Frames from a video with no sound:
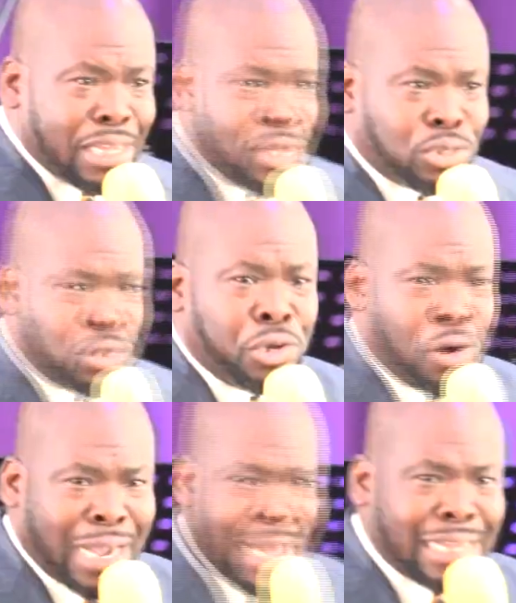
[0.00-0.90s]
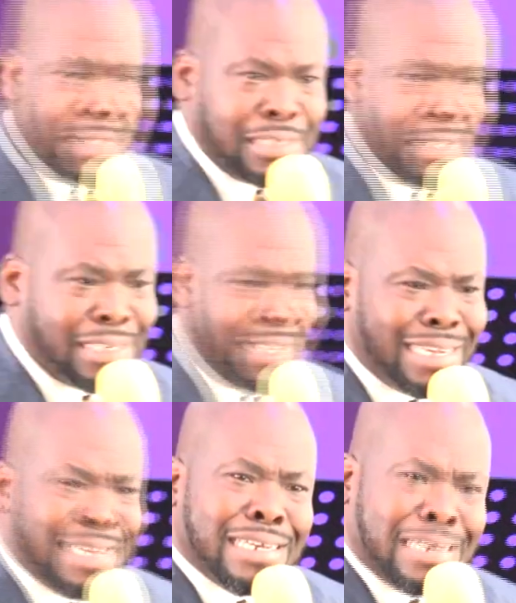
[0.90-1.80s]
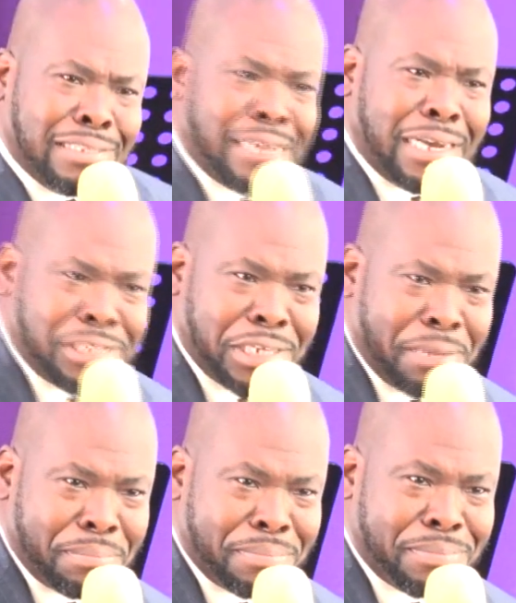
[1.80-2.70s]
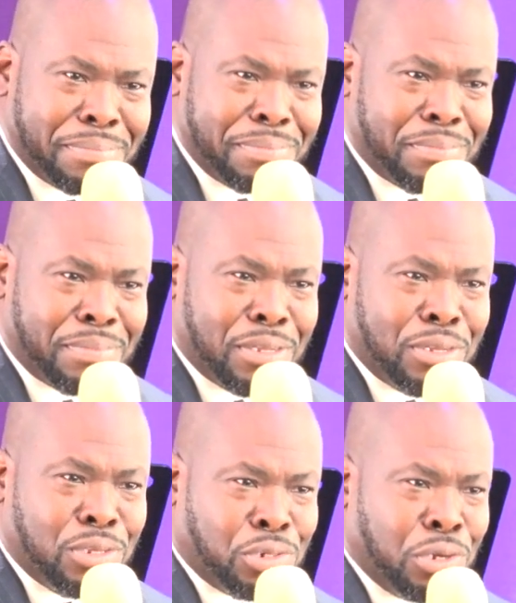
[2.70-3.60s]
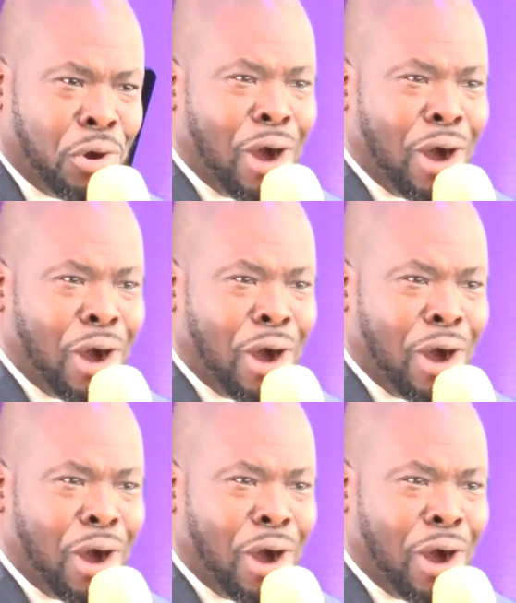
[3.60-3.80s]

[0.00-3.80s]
so your cousin can touch him, so your